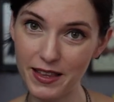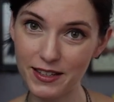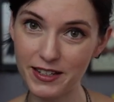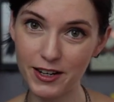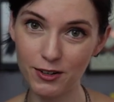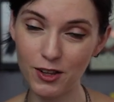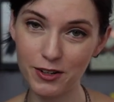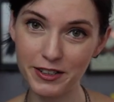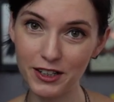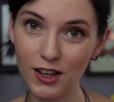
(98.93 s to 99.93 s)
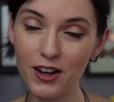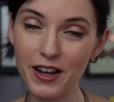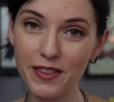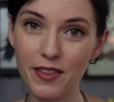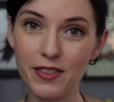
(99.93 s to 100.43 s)
That's a year-long
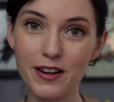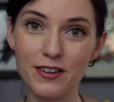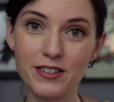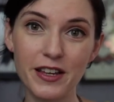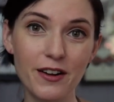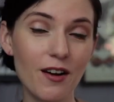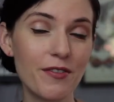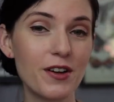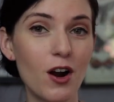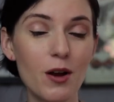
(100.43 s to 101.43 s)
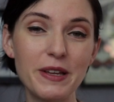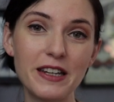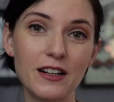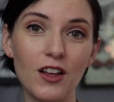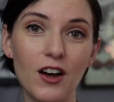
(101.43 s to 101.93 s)
knit-along. And then there's Year of the Garment
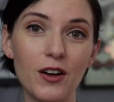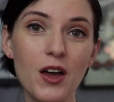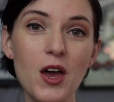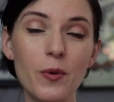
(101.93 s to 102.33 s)
KAL,